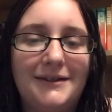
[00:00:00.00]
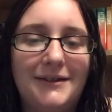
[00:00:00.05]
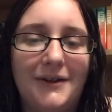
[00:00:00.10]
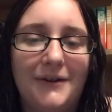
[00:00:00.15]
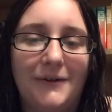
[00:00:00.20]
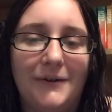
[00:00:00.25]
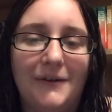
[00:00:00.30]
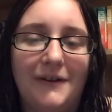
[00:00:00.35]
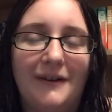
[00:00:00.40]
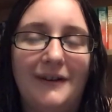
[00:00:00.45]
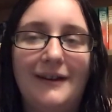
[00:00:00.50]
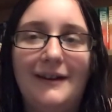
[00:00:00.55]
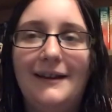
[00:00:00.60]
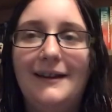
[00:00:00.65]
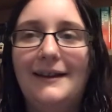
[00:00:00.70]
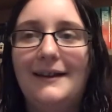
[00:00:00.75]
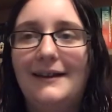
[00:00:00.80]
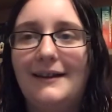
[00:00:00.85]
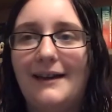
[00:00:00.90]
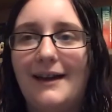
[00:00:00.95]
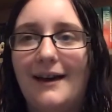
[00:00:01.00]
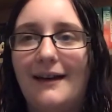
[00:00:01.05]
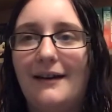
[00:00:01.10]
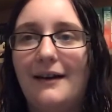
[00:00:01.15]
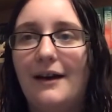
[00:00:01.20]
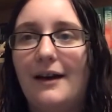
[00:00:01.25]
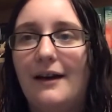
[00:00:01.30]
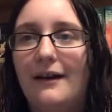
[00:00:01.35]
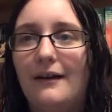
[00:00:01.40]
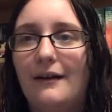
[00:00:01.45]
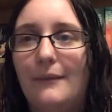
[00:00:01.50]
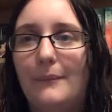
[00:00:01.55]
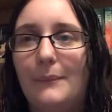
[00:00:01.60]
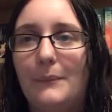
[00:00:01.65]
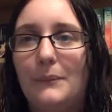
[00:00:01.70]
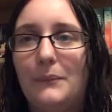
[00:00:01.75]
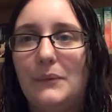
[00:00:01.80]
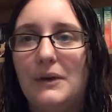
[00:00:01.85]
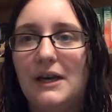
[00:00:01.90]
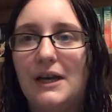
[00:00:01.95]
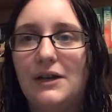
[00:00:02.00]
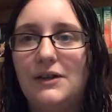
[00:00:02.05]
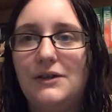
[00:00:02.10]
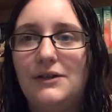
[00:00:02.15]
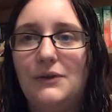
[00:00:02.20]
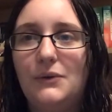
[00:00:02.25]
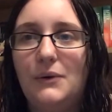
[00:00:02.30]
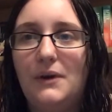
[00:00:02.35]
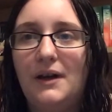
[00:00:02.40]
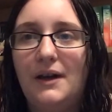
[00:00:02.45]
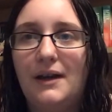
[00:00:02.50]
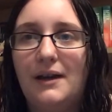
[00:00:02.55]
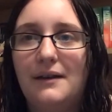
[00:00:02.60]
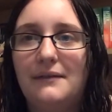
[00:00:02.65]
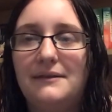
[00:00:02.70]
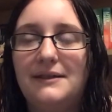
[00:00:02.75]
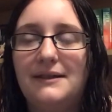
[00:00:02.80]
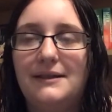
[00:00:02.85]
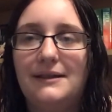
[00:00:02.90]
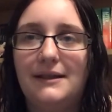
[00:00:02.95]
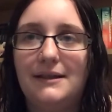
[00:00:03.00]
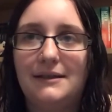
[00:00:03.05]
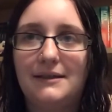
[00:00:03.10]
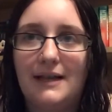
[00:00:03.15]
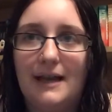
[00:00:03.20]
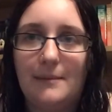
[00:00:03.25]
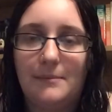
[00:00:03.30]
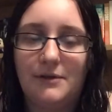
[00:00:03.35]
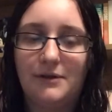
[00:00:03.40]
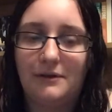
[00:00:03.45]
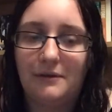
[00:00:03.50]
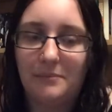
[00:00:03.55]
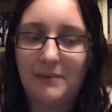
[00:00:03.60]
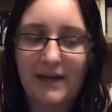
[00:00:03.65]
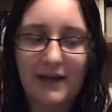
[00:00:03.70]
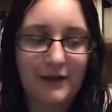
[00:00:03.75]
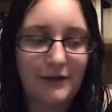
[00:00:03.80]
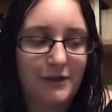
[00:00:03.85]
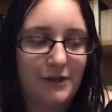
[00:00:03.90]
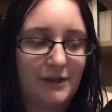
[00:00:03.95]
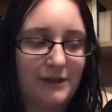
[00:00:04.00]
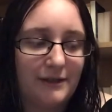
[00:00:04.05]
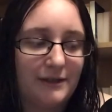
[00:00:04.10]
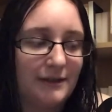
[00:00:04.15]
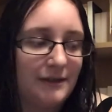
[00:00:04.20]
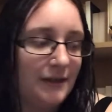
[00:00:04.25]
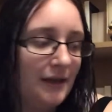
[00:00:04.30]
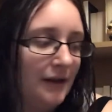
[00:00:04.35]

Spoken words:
So yeah, but I do have 6 Amazon packages,